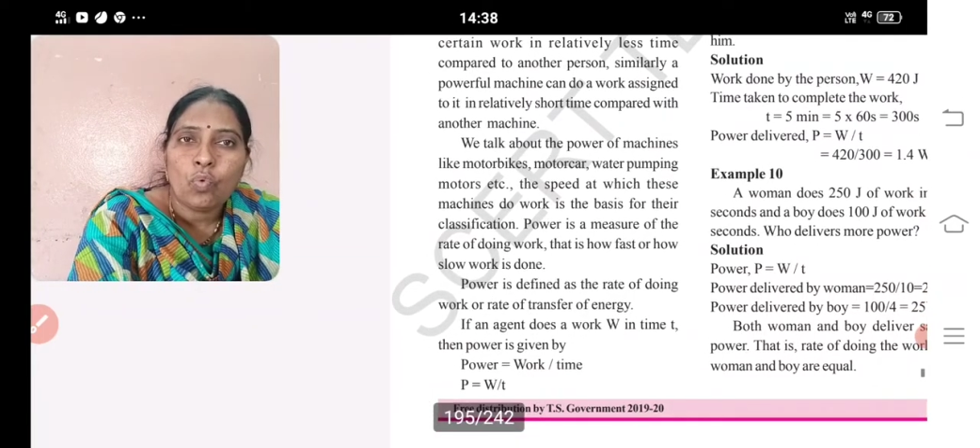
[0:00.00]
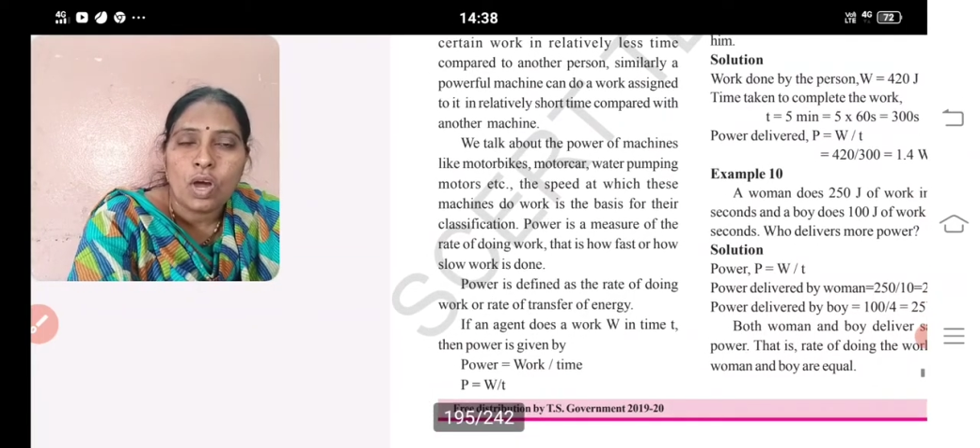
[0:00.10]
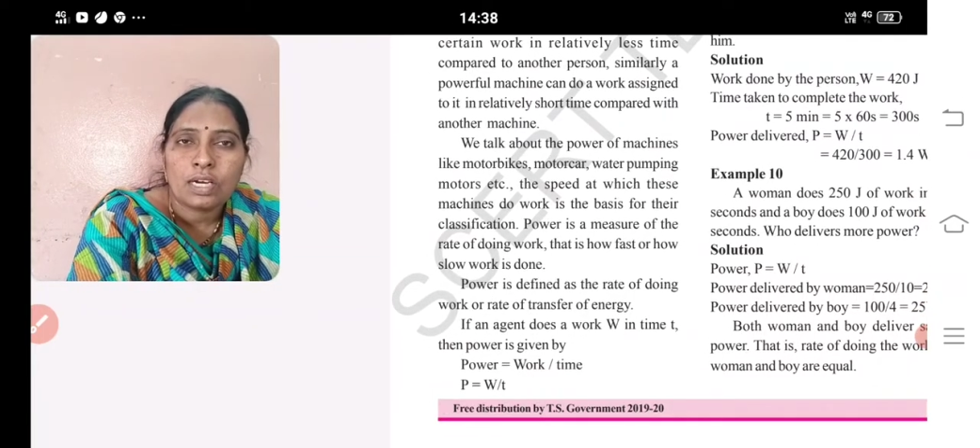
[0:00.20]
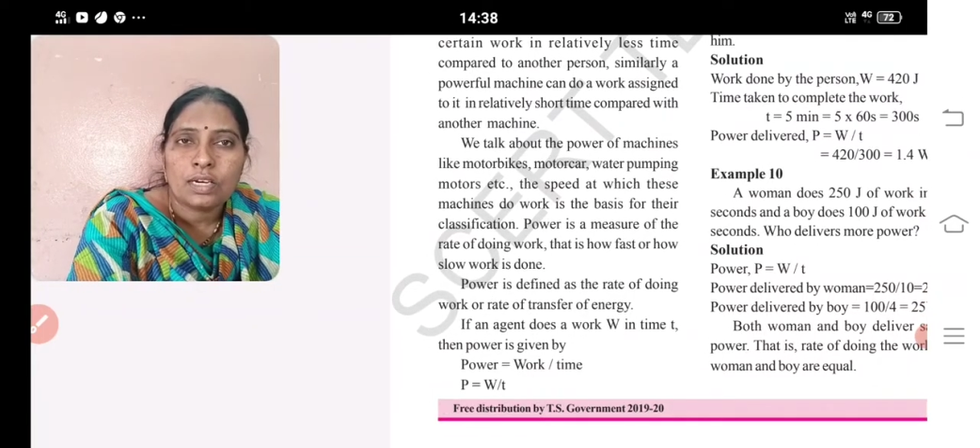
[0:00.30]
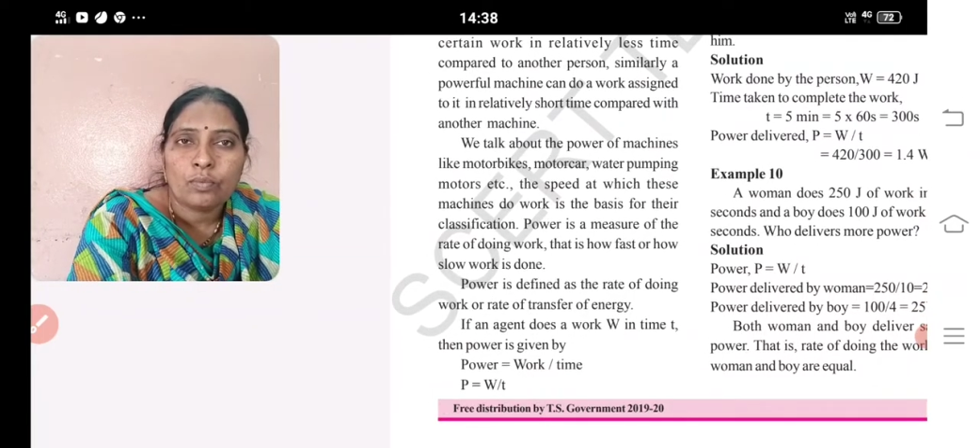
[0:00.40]

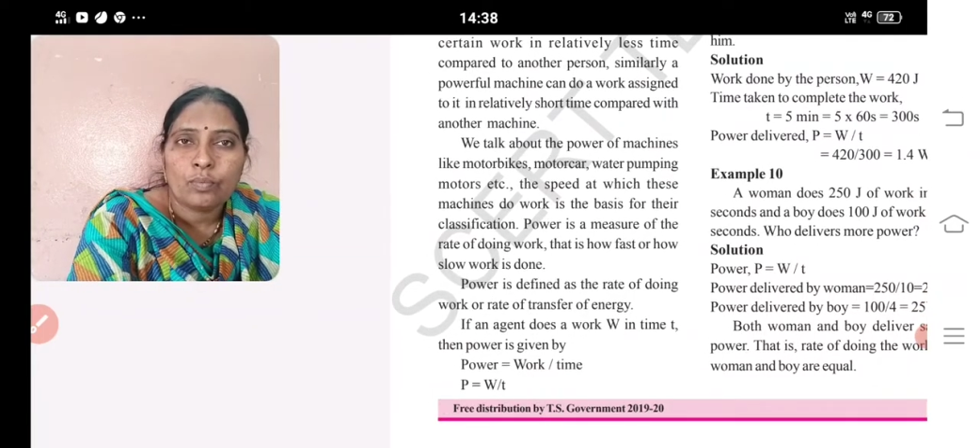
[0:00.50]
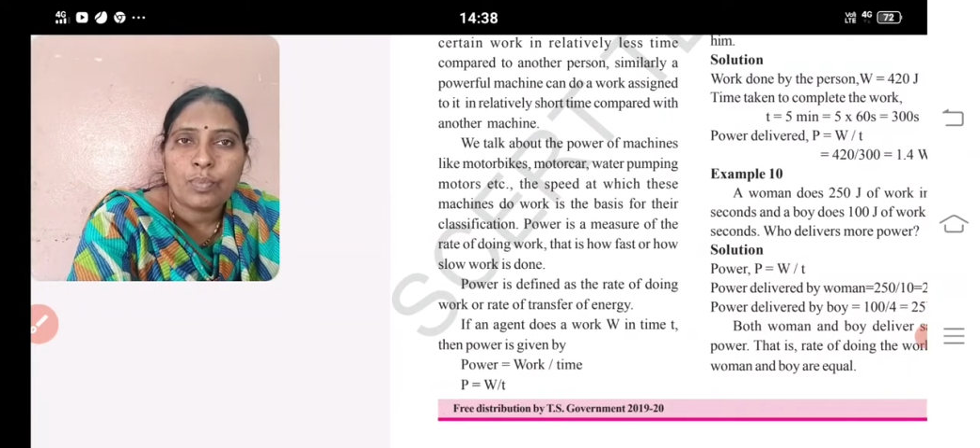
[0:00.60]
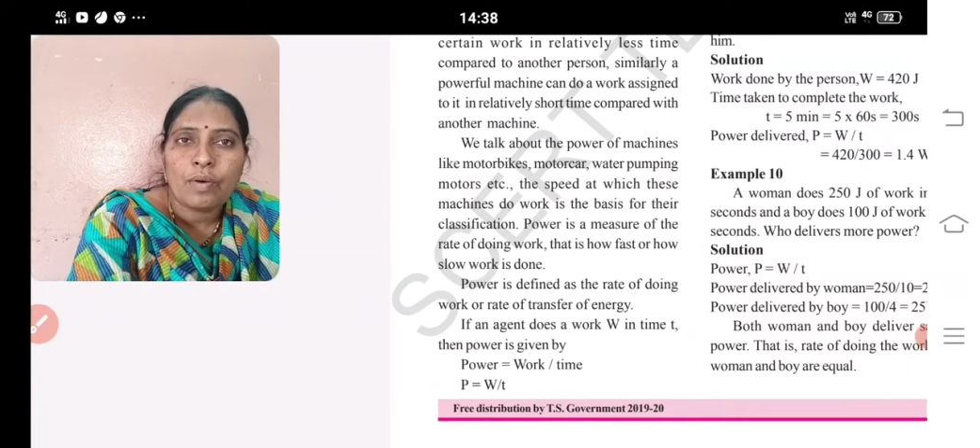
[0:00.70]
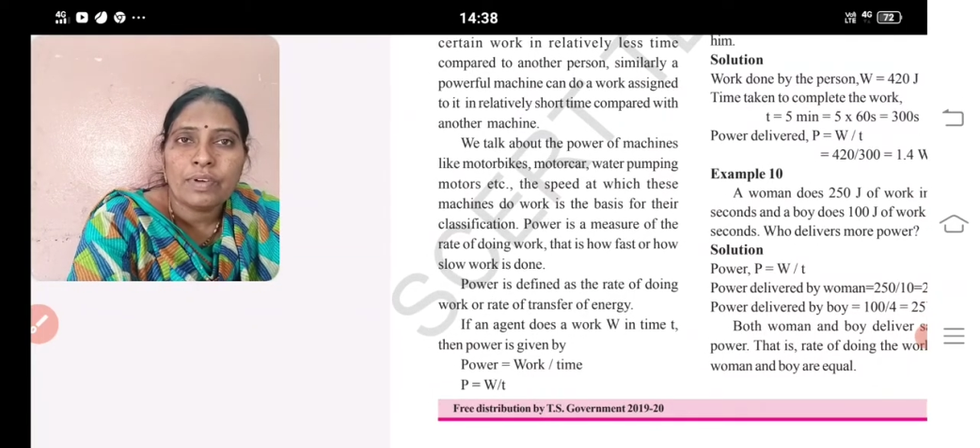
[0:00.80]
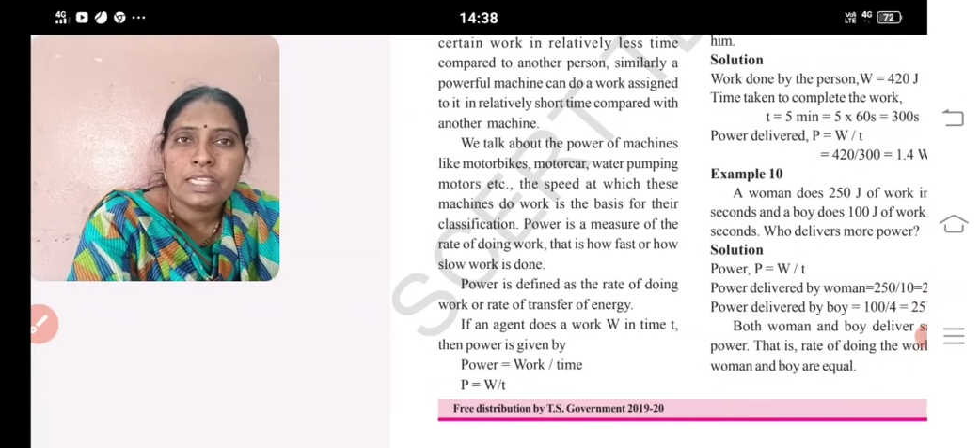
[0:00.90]
work.
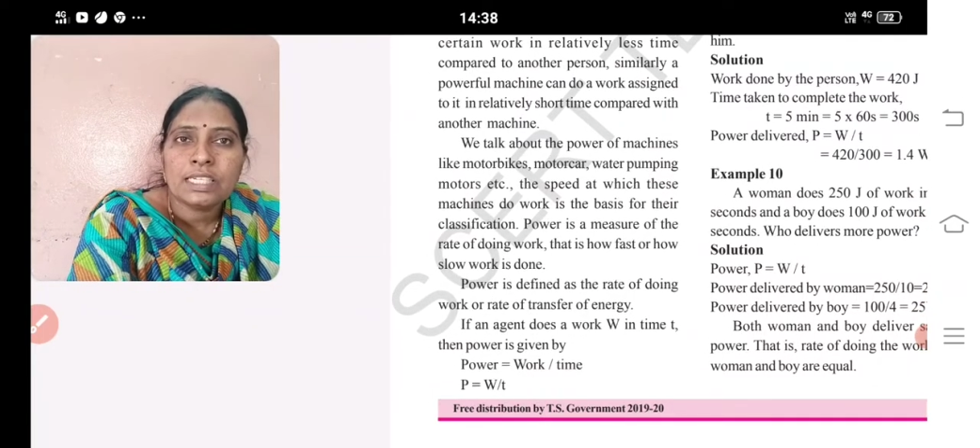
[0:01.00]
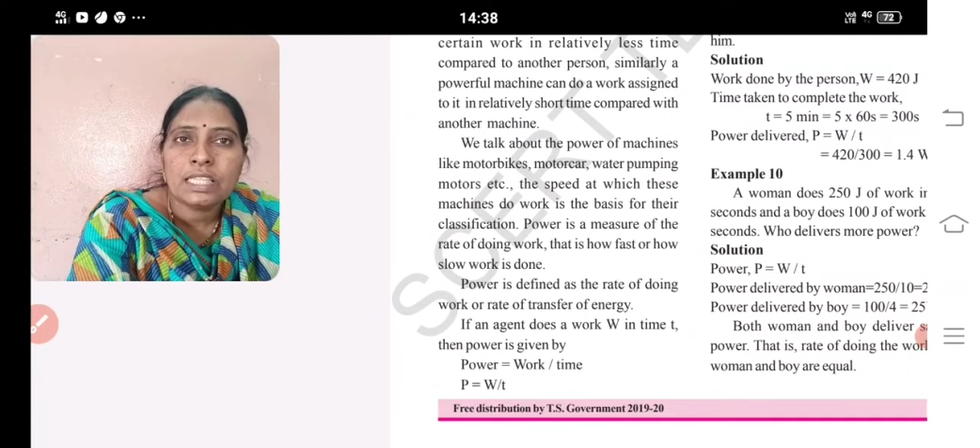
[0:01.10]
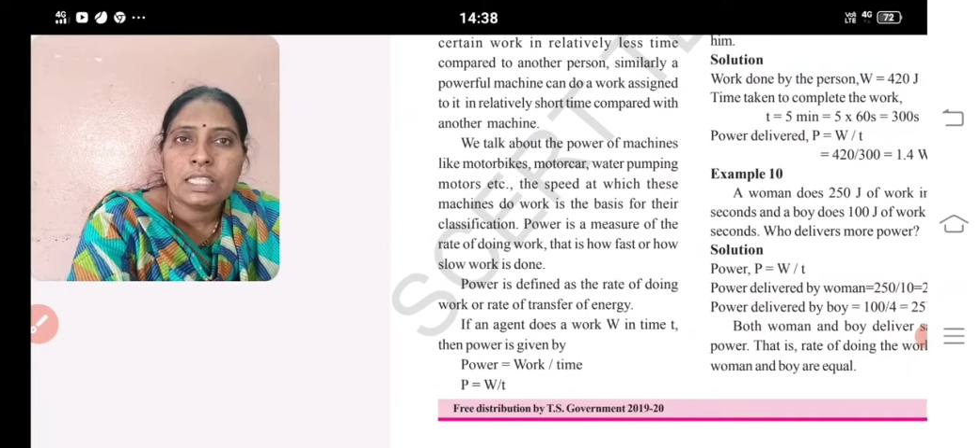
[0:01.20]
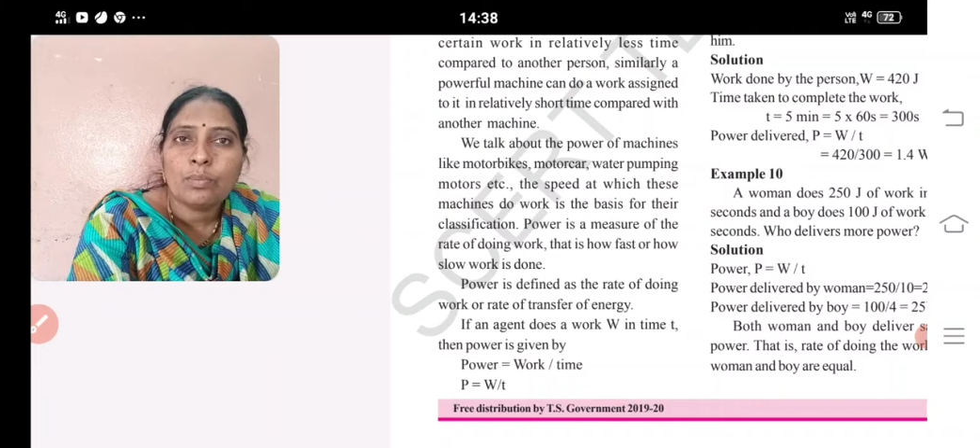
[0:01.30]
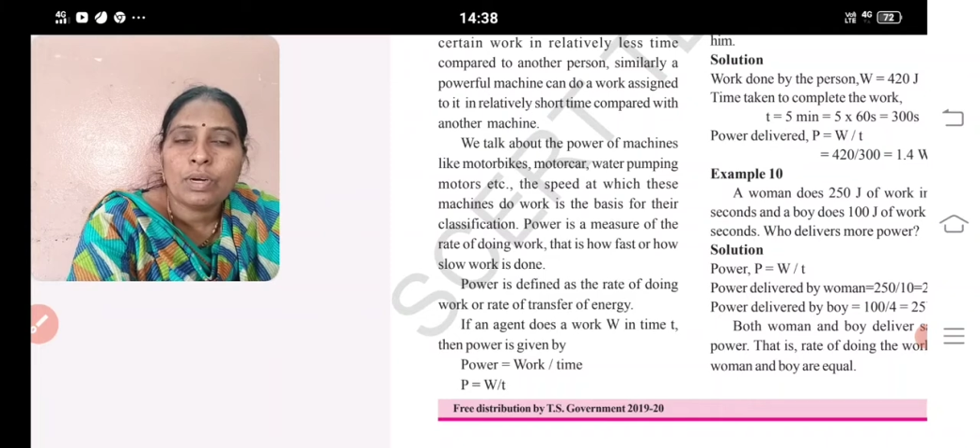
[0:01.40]
Power is
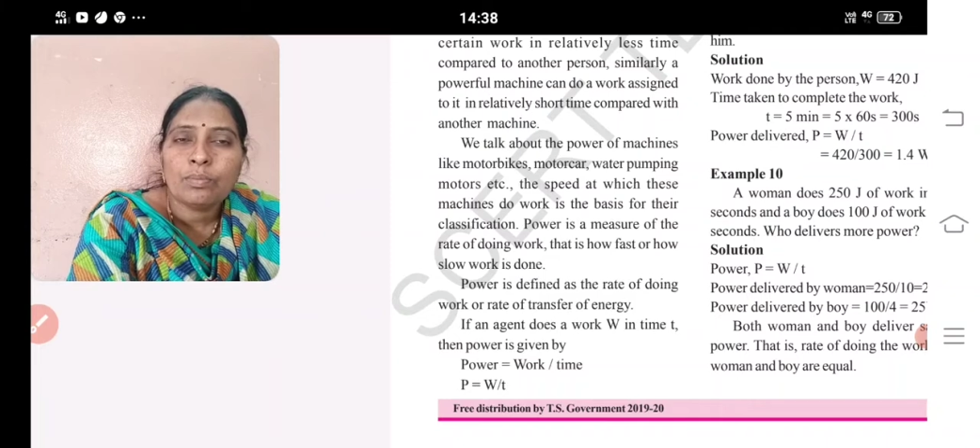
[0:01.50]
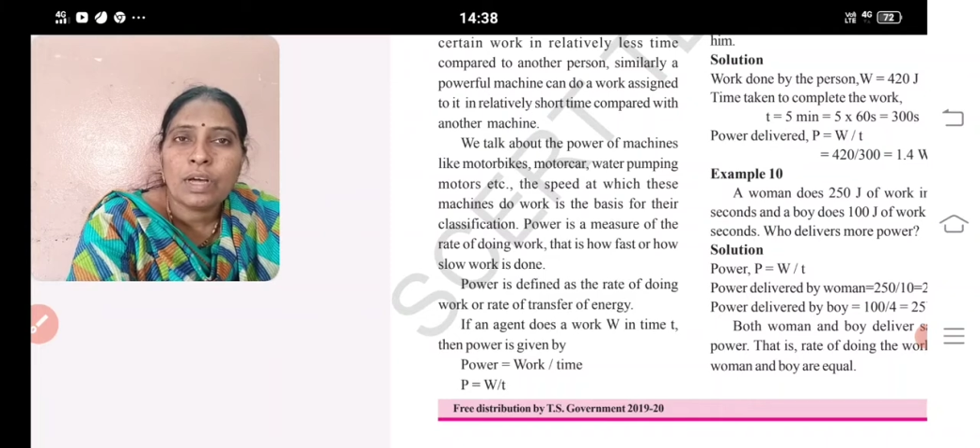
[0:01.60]
nothing but